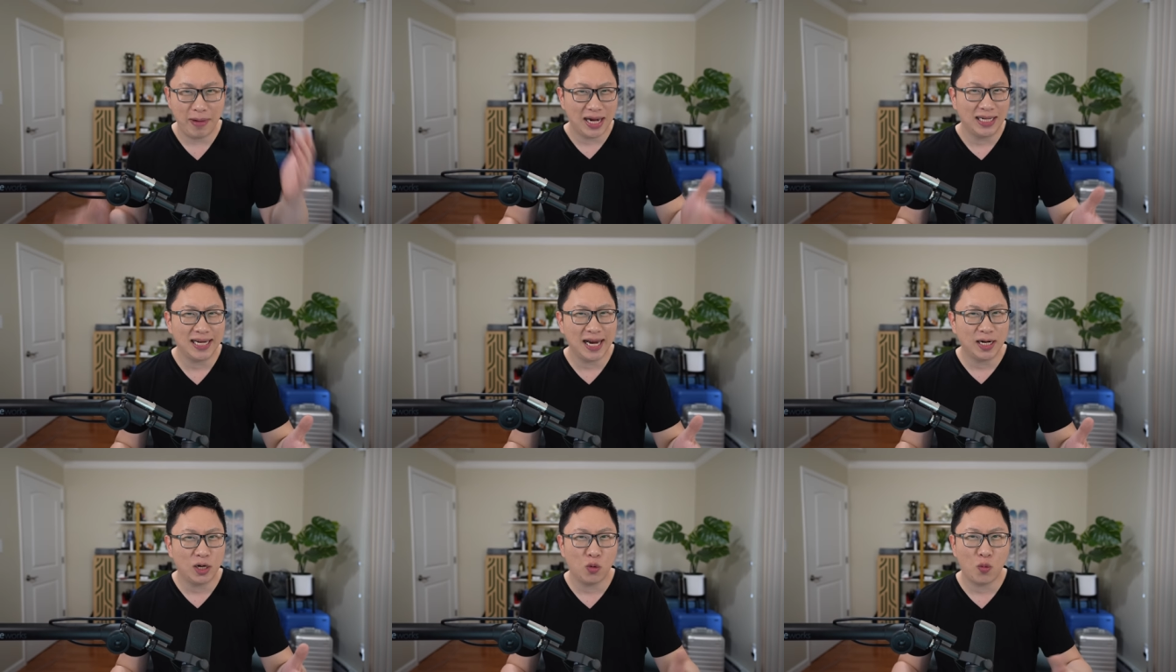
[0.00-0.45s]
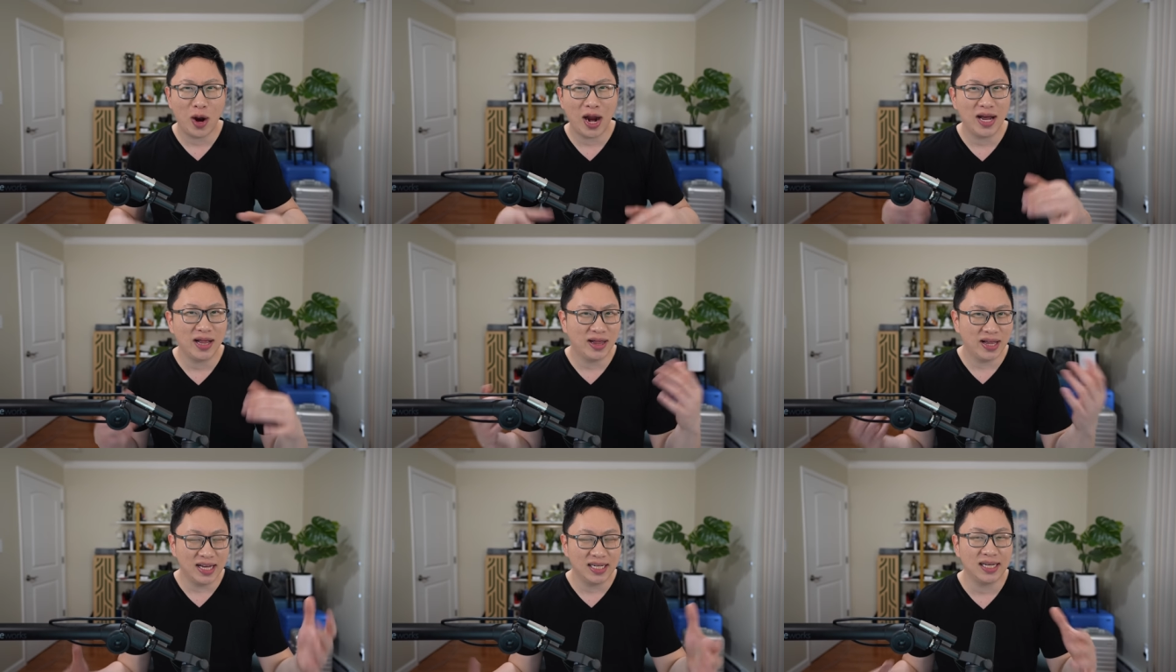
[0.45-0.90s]
Main
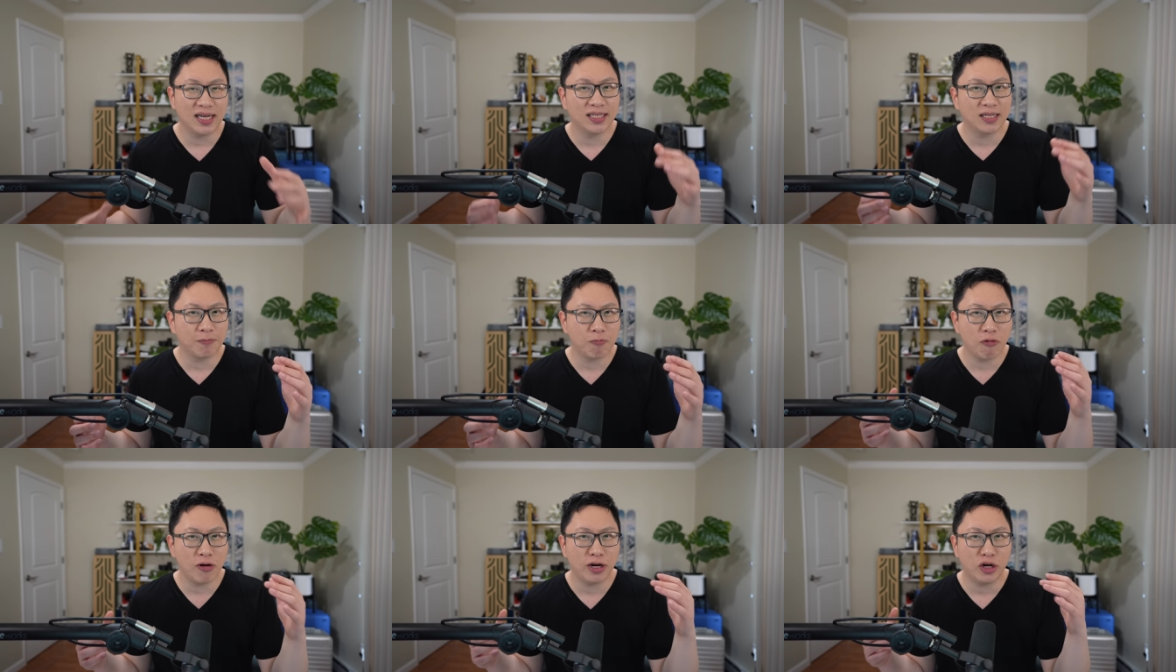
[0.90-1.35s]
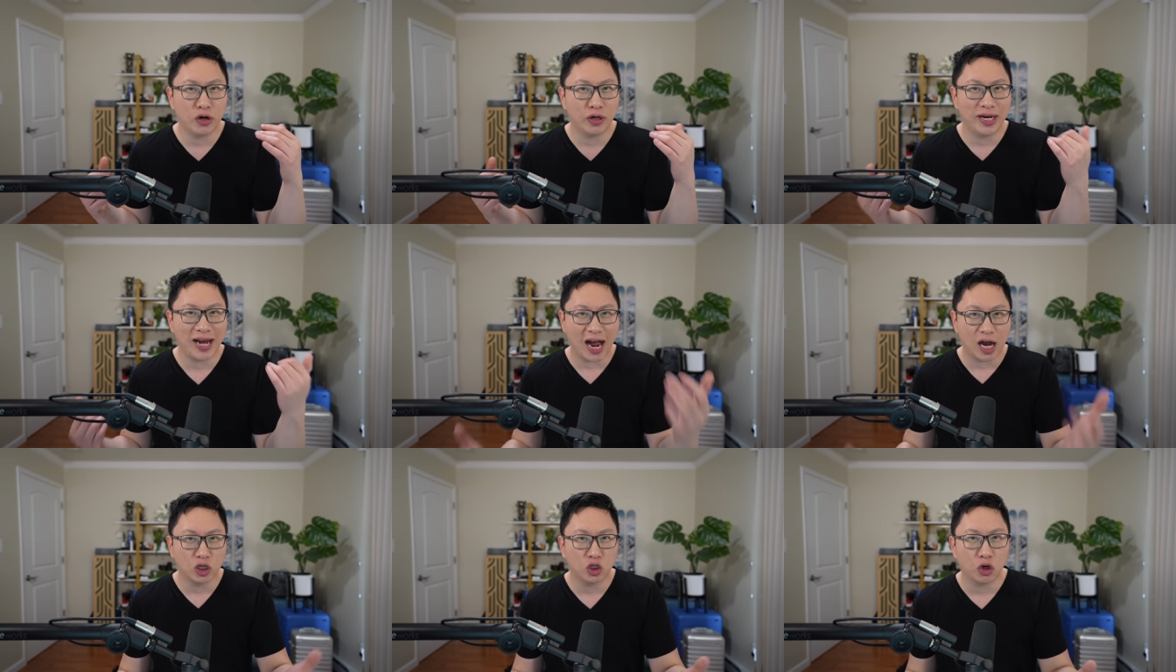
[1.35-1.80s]
takeaway, this is a pretty good
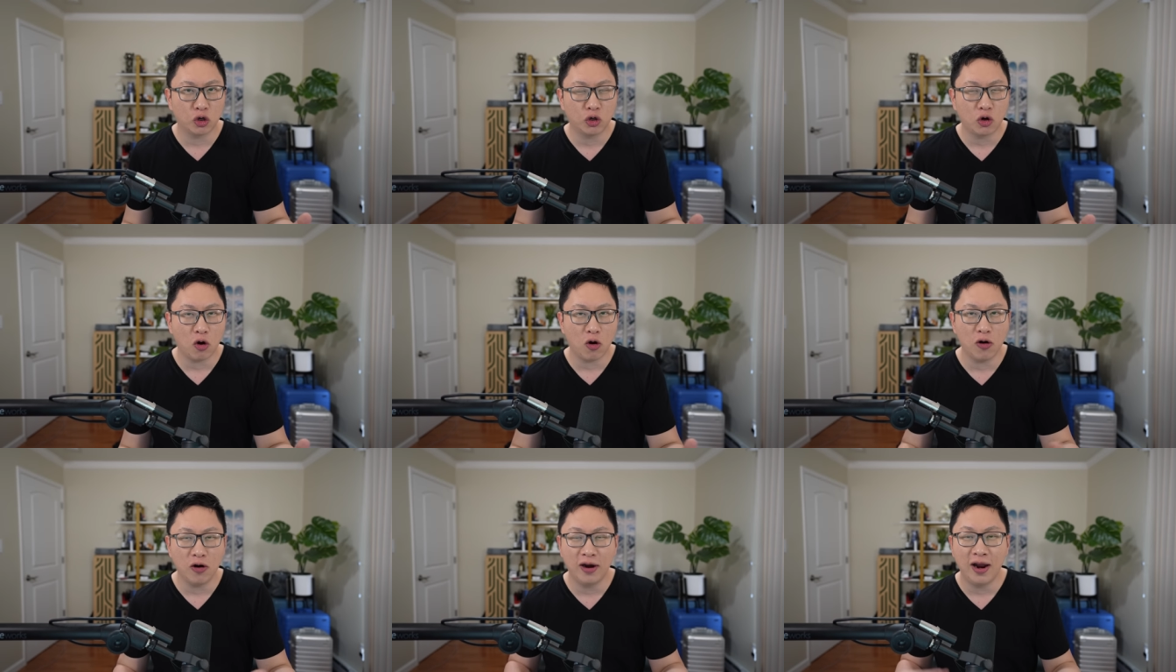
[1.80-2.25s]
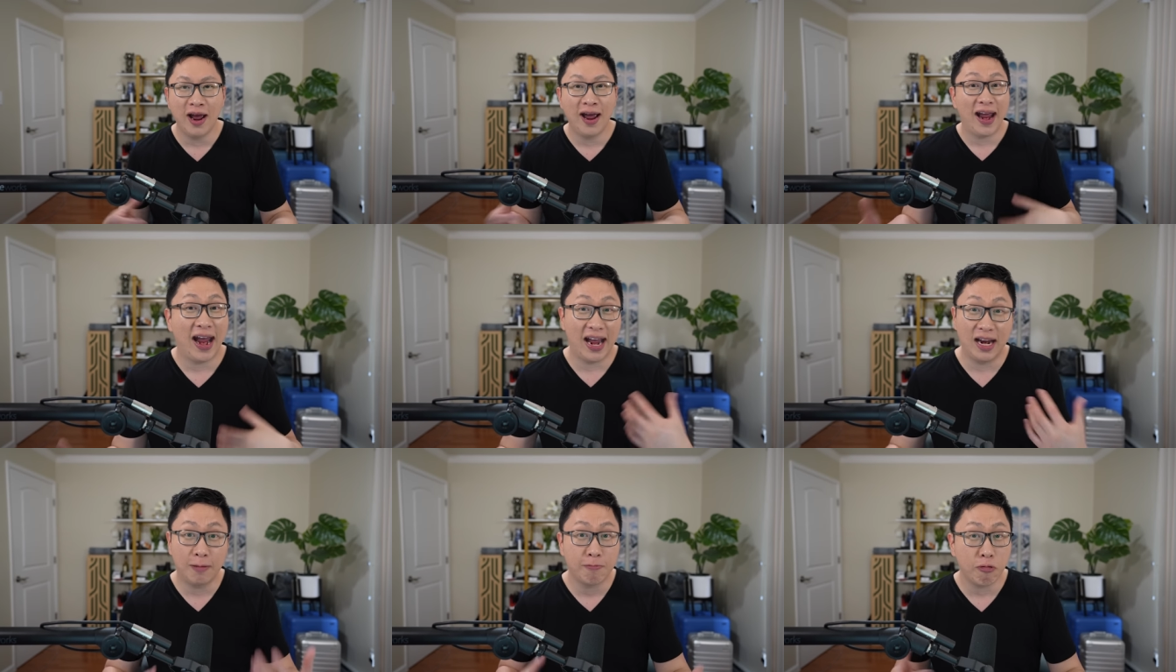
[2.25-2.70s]
catch-all card
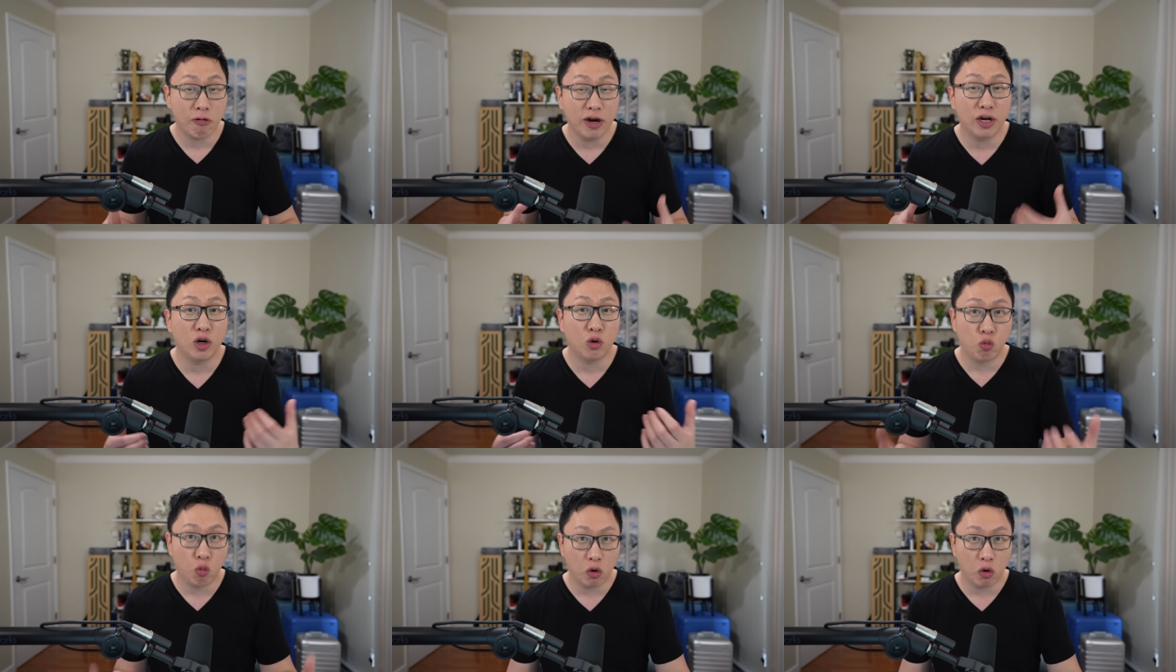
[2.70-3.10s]
and a pretty good